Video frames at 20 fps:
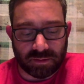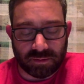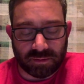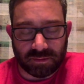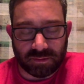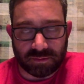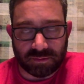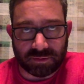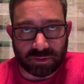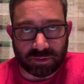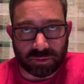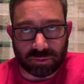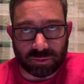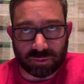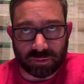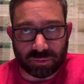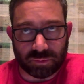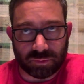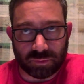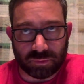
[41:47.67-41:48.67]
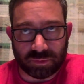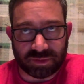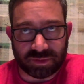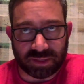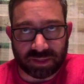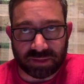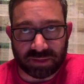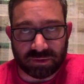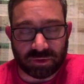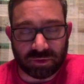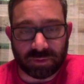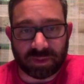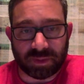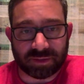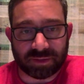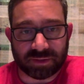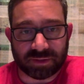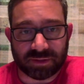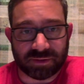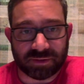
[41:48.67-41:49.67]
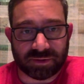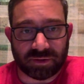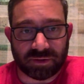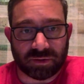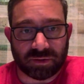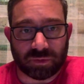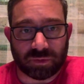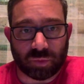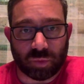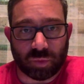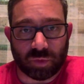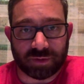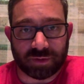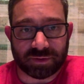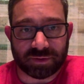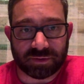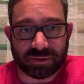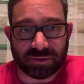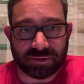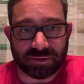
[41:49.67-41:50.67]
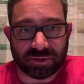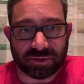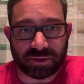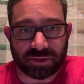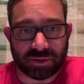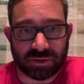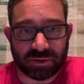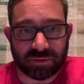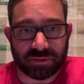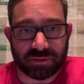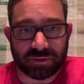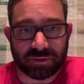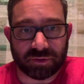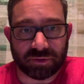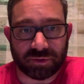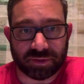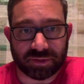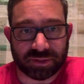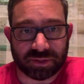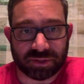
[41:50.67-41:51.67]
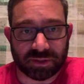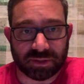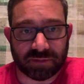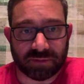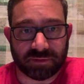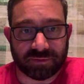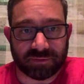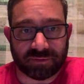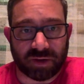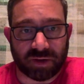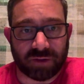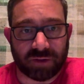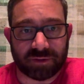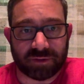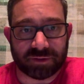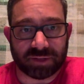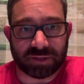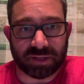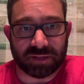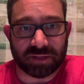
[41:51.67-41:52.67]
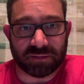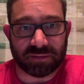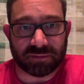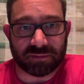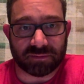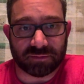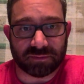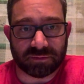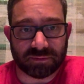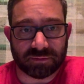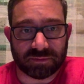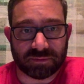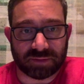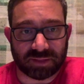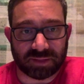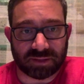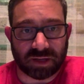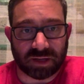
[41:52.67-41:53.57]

So once again, de Lubac's concern was to secure the tradition of the fathers and St.